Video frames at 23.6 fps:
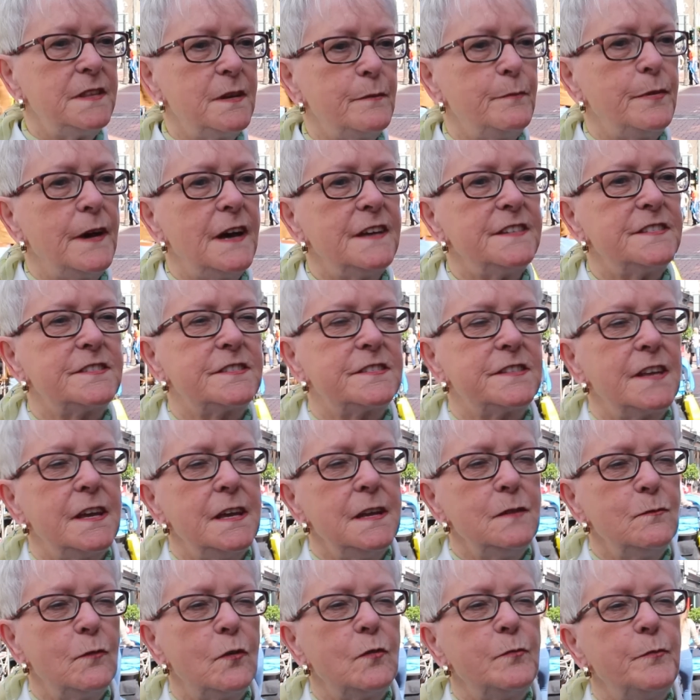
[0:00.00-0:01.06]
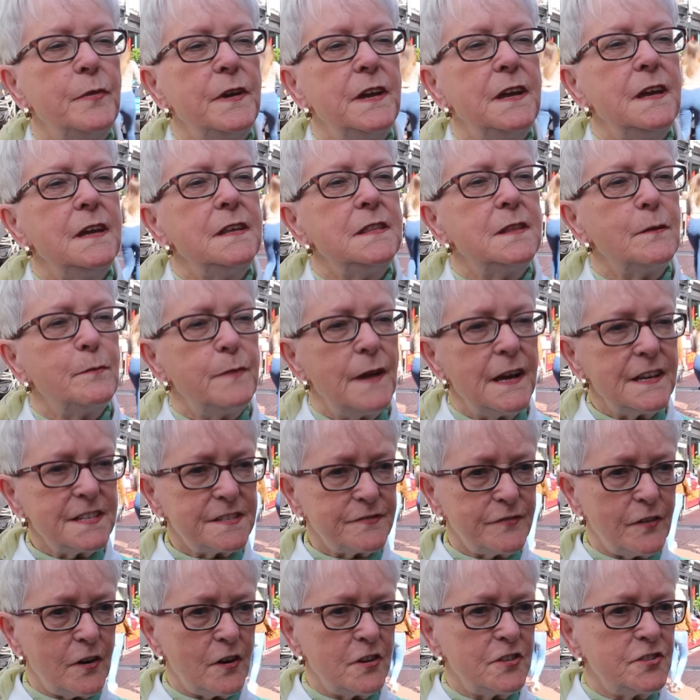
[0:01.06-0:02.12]
The best scene would be the Blessed
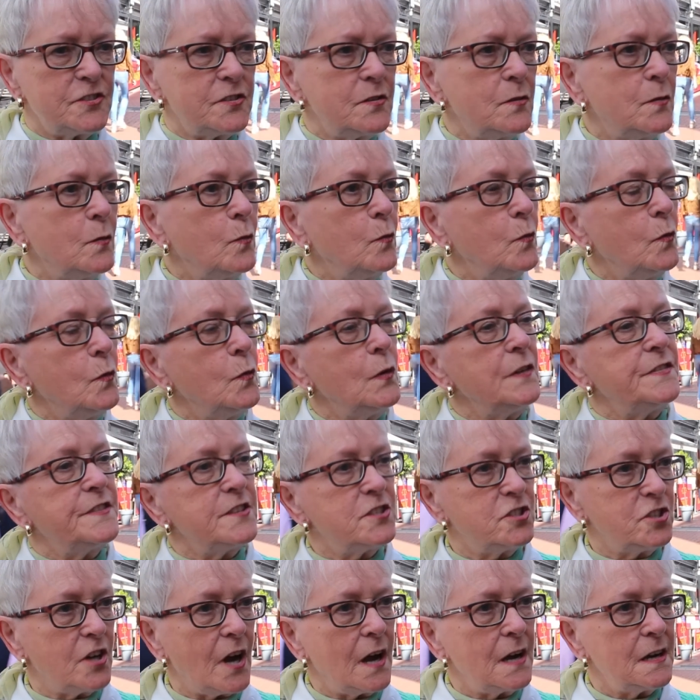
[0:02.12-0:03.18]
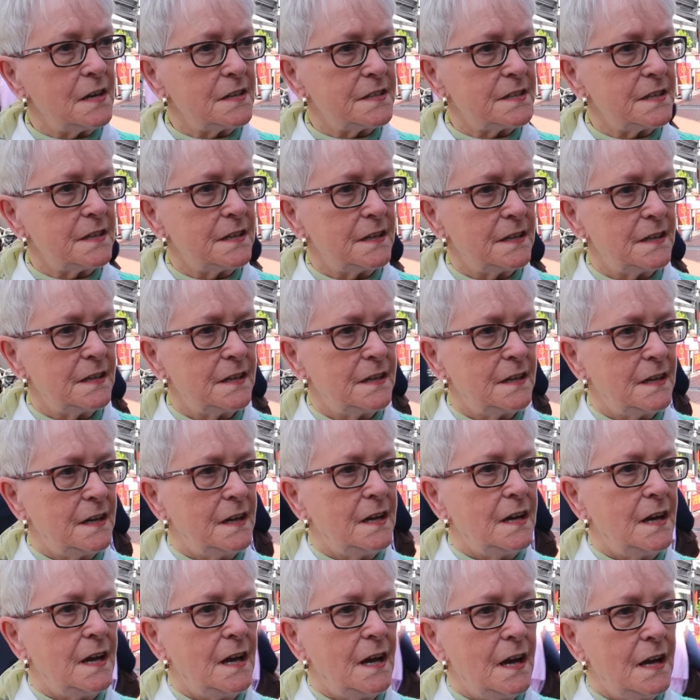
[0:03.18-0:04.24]
Virgin with the child.
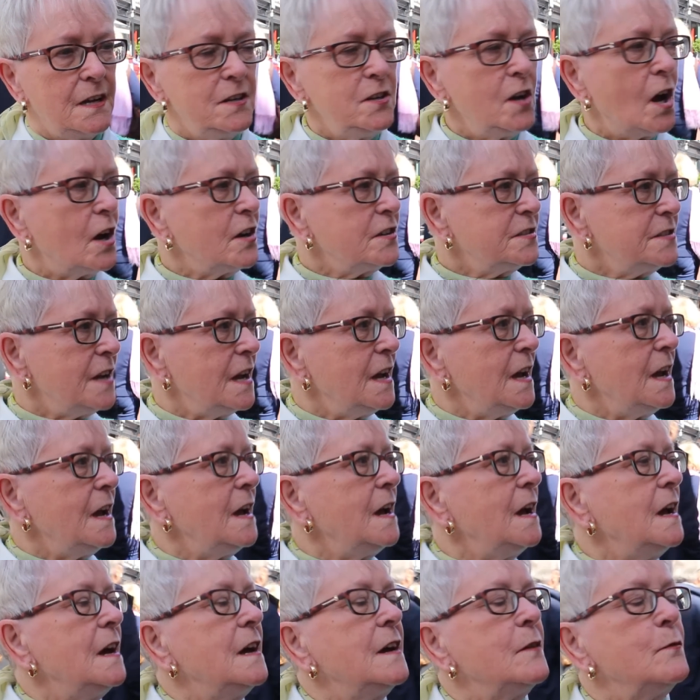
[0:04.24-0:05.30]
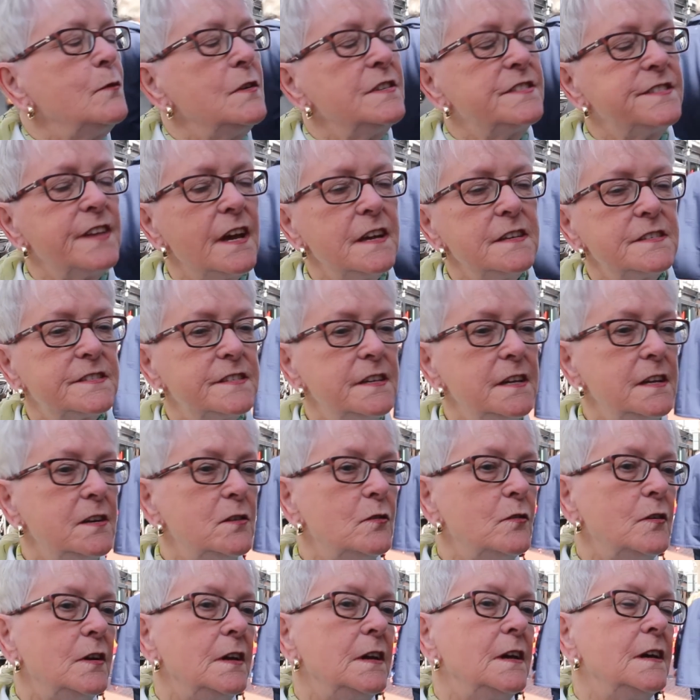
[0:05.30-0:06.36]
Not, uh, we say,
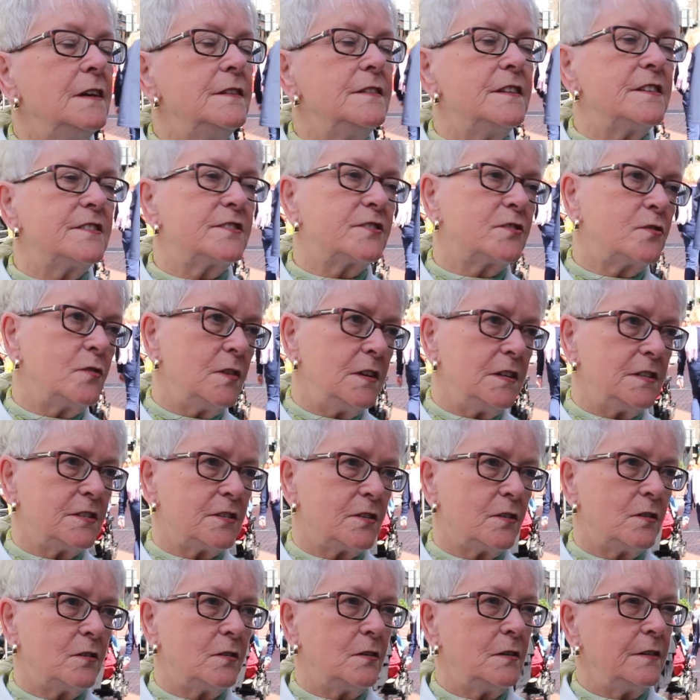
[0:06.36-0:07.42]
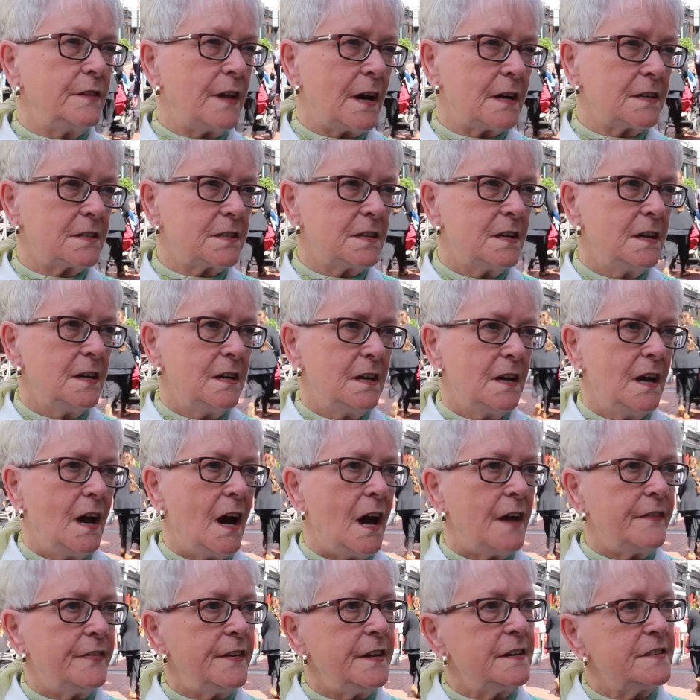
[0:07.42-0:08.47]
scenery in the street or that.
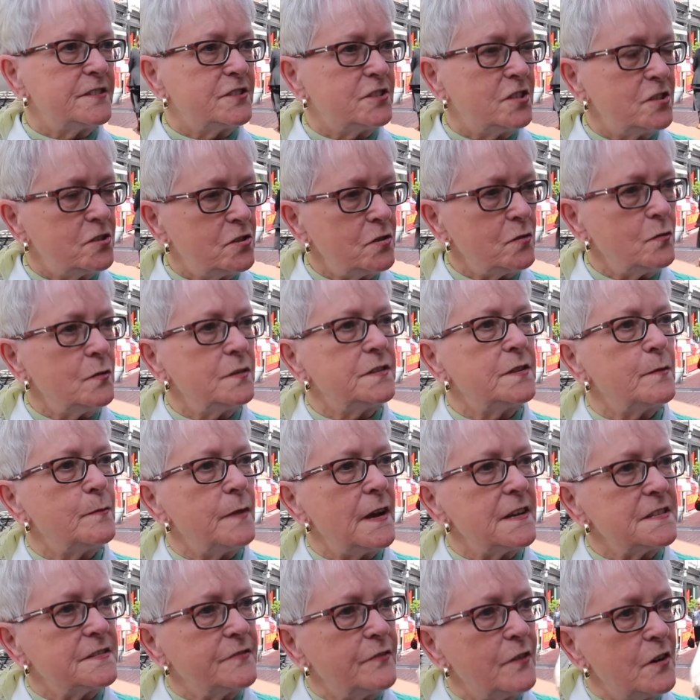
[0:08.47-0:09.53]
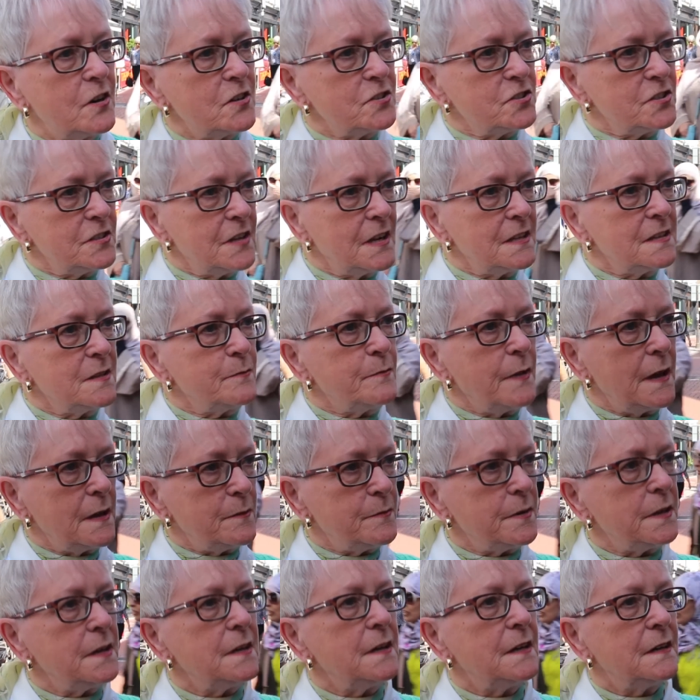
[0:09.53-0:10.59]
I think it's to do with the Blessed Virgin and the
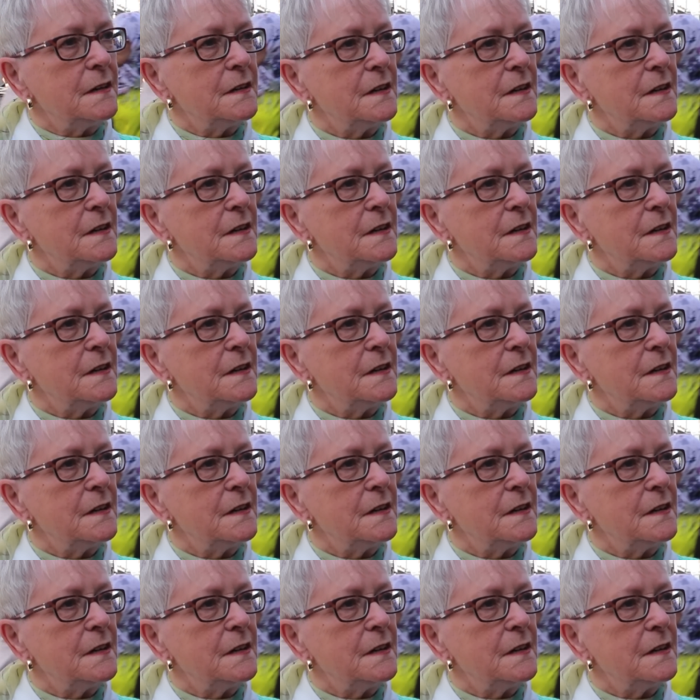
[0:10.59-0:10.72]
baby.